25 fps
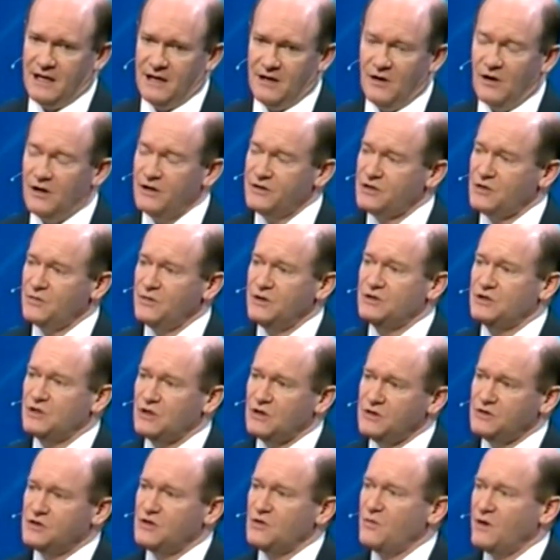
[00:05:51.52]
It also
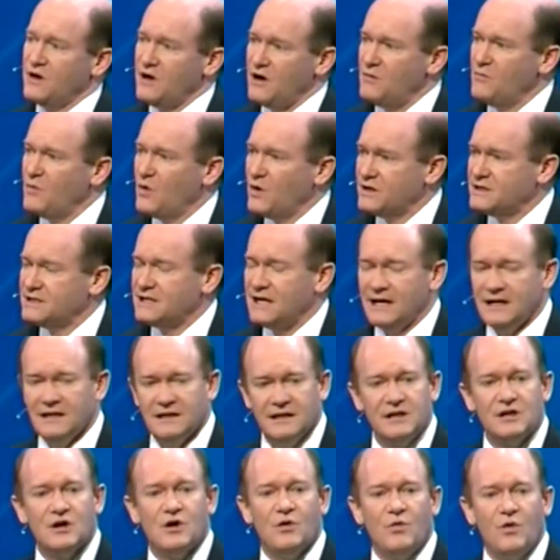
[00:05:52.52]
ensures that we are more
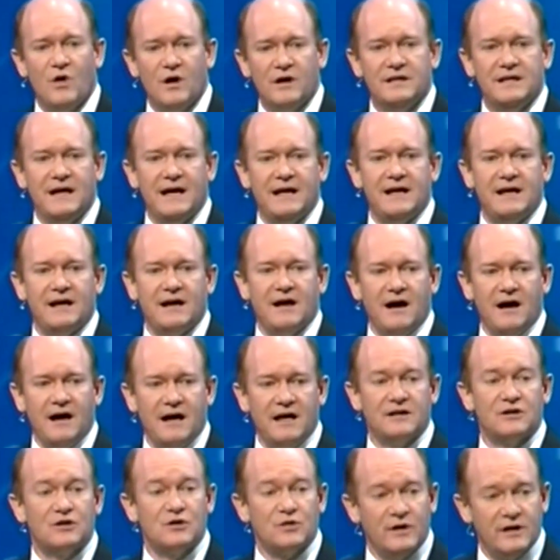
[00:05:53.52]
tightly coordinating
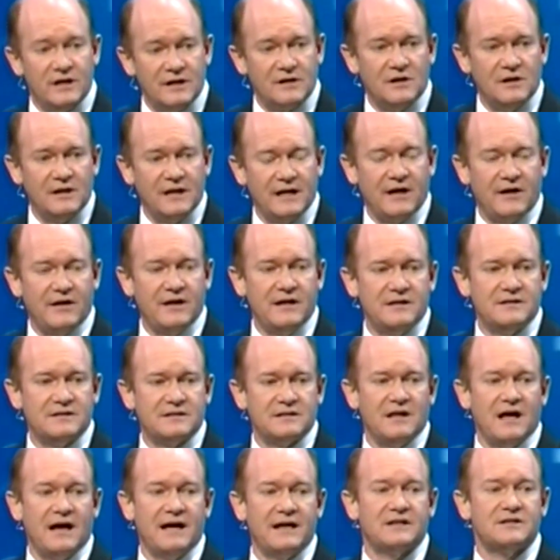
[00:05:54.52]
on critical
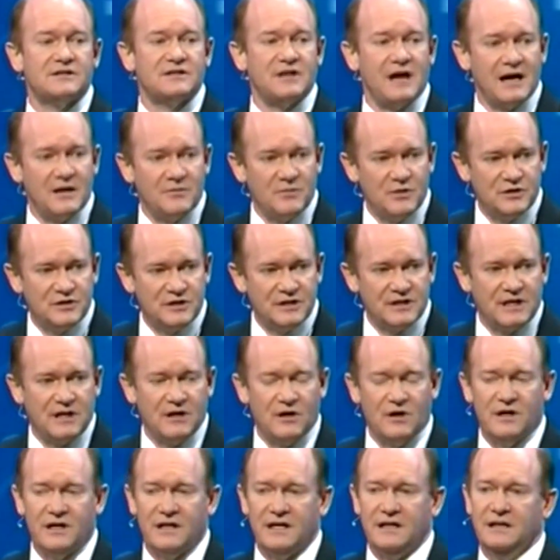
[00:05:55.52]
areas like
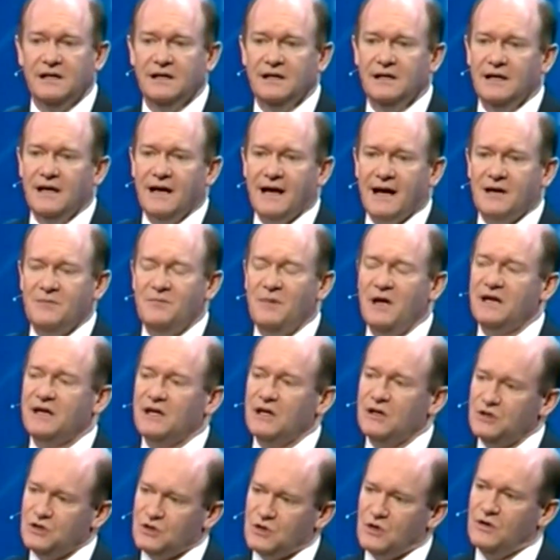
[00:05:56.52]
cybersecurity and
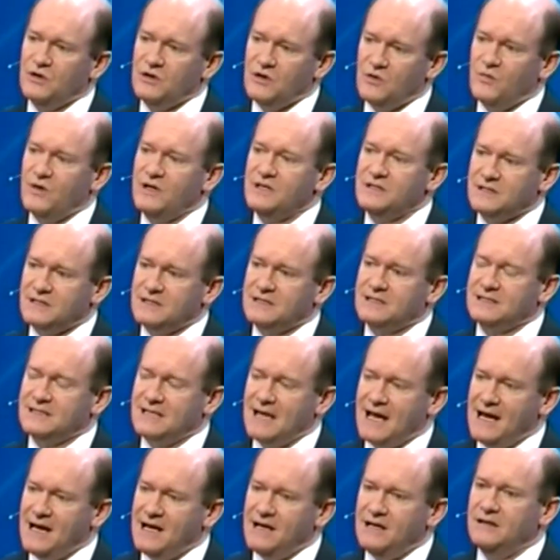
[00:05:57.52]
making sure that we
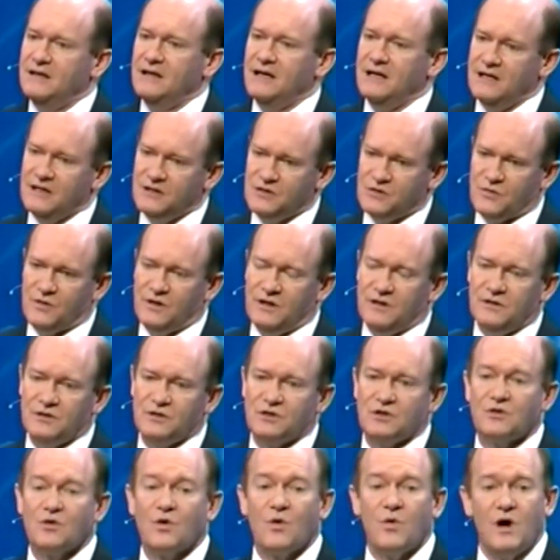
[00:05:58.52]
sustain
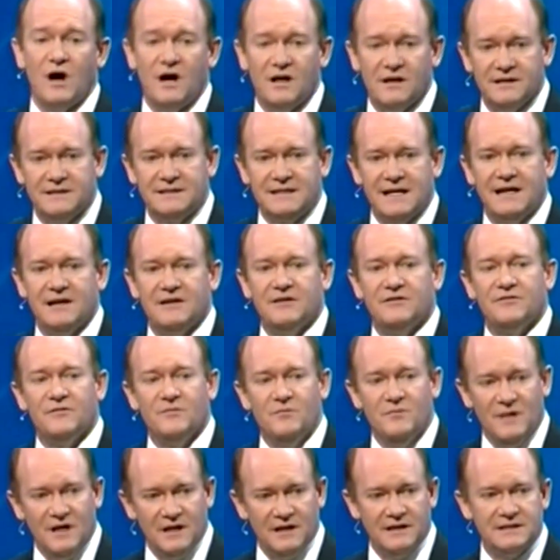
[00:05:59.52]
Israel's qualitative
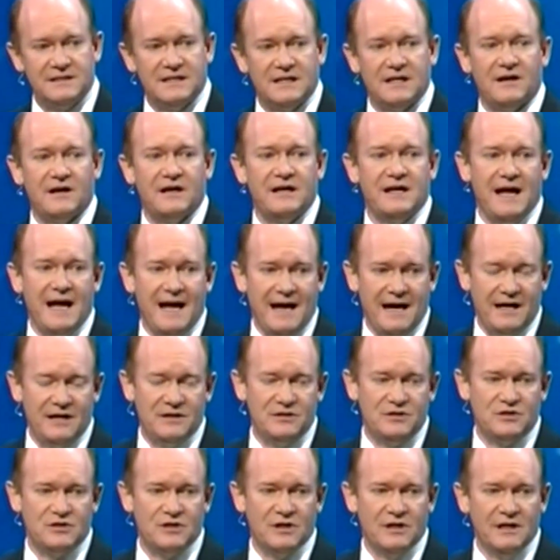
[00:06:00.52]
military
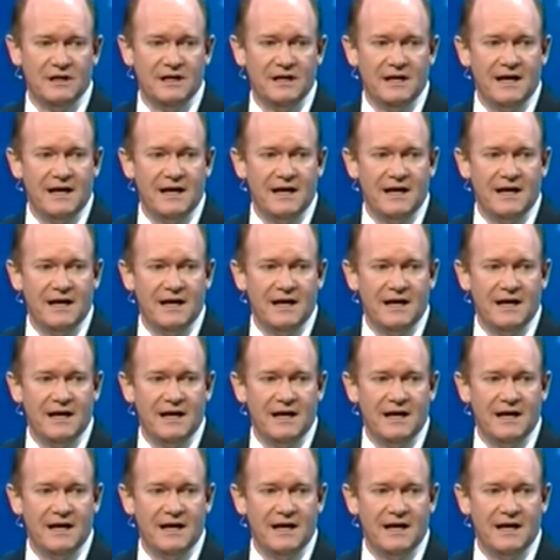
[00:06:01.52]
edge.